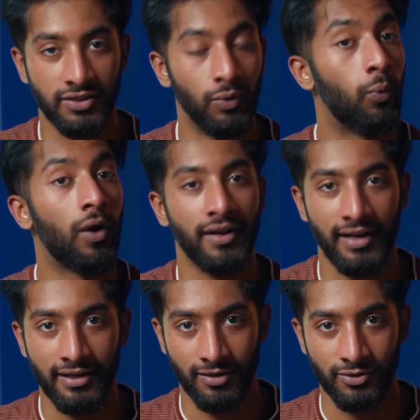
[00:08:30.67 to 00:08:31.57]
your work at
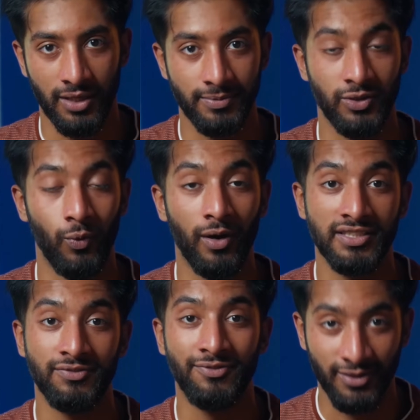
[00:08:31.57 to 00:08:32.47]
internships, your work
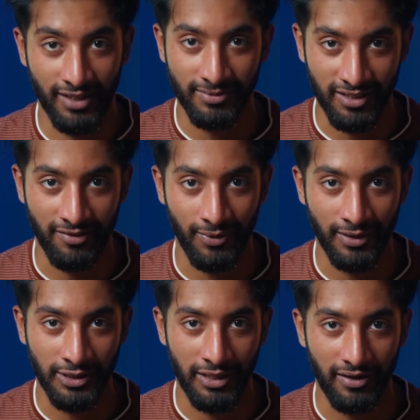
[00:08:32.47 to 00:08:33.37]
as a full-time software
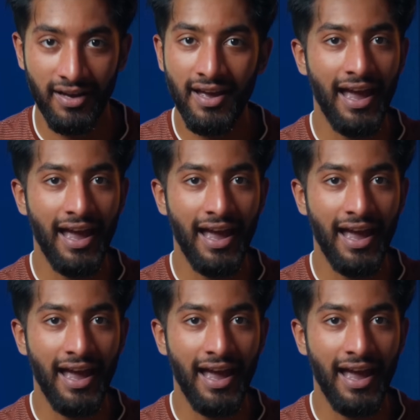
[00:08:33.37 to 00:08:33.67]
engineer,